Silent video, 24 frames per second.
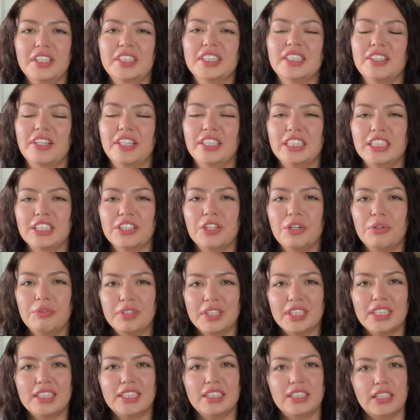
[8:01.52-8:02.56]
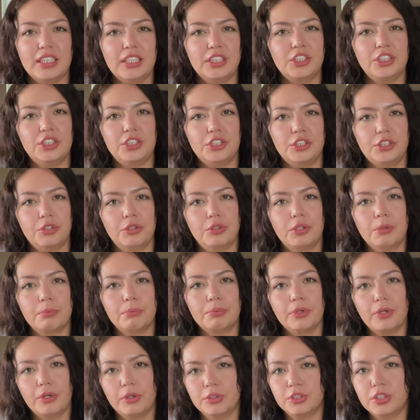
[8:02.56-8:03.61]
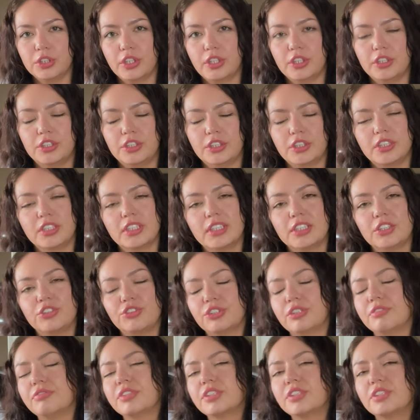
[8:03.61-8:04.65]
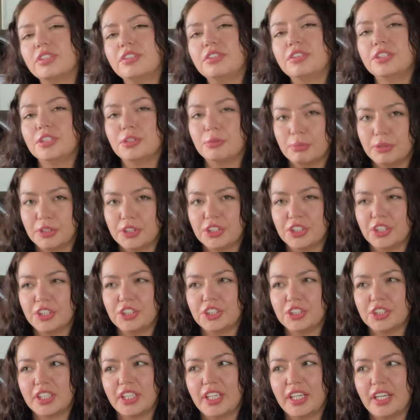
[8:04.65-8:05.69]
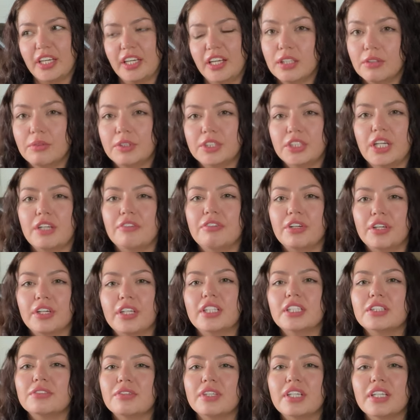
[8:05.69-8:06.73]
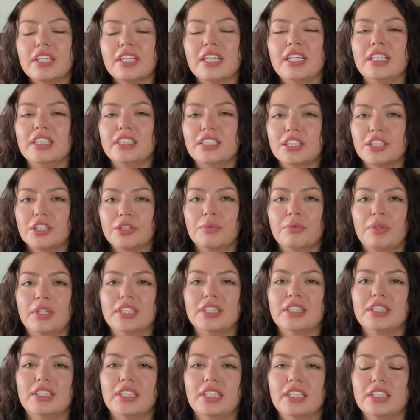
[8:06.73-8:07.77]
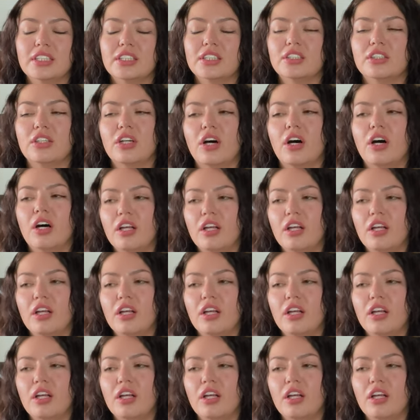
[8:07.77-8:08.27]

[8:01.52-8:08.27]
So I did go with the Stage 2 Pro Charger Centrifugal Supercharger Kit, which I've heard is one of the easier ones to install.